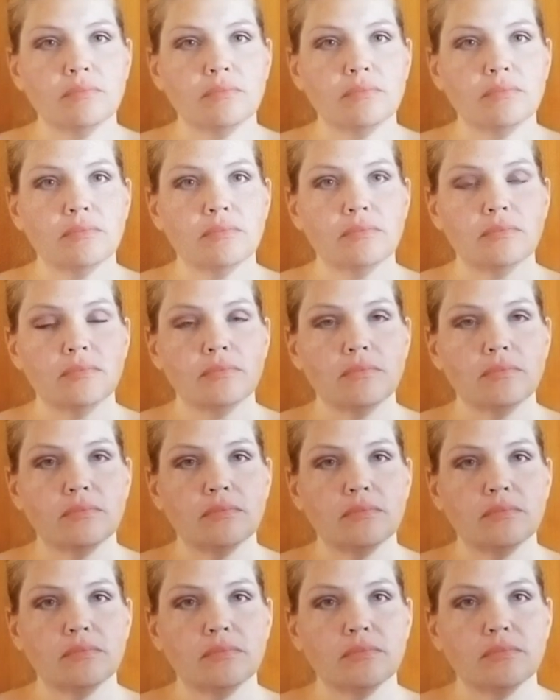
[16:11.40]

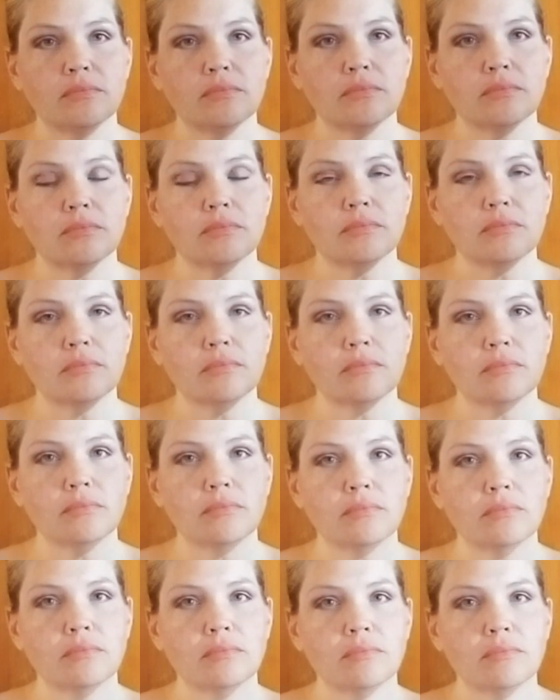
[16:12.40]

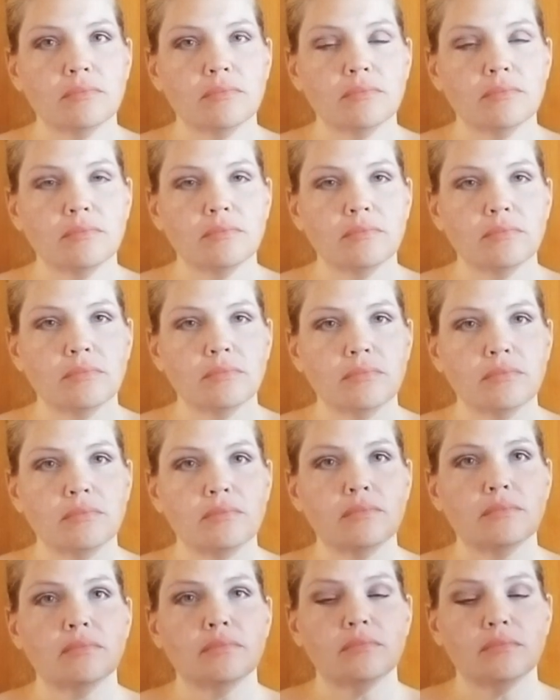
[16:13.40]

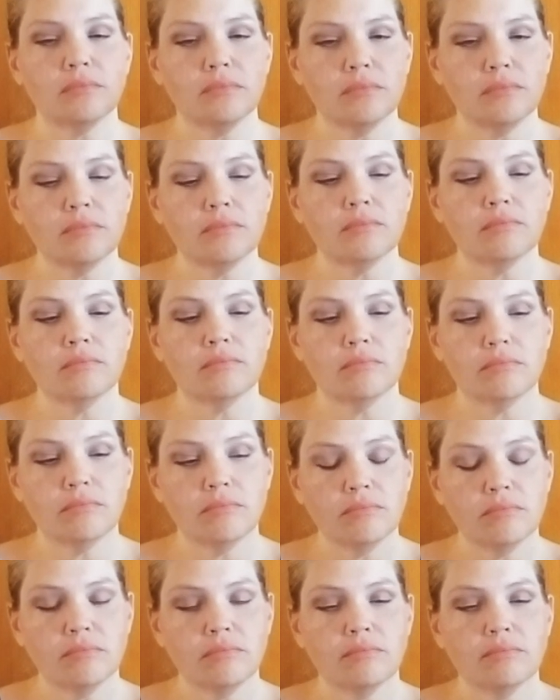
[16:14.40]

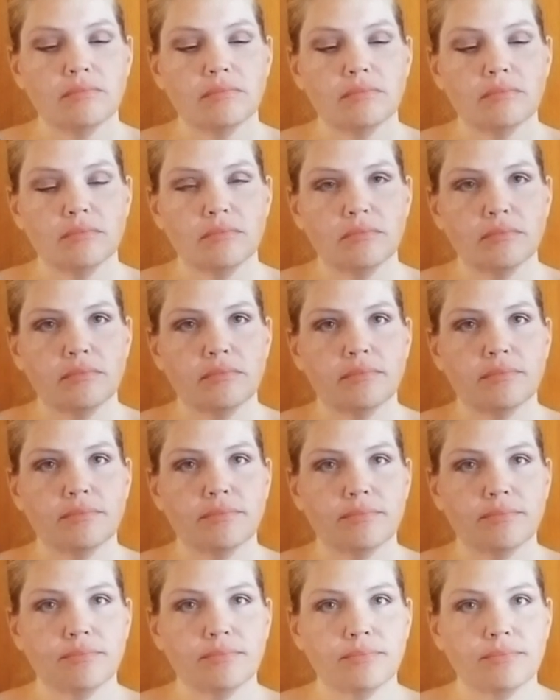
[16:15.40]

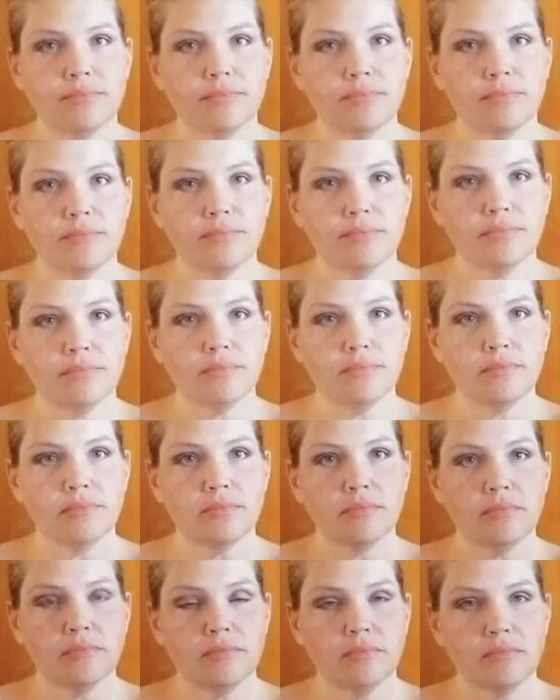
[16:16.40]

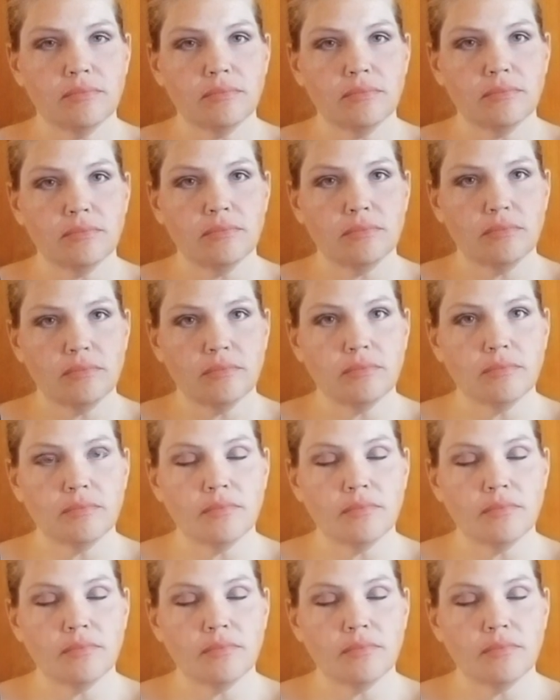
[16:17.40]
(silent)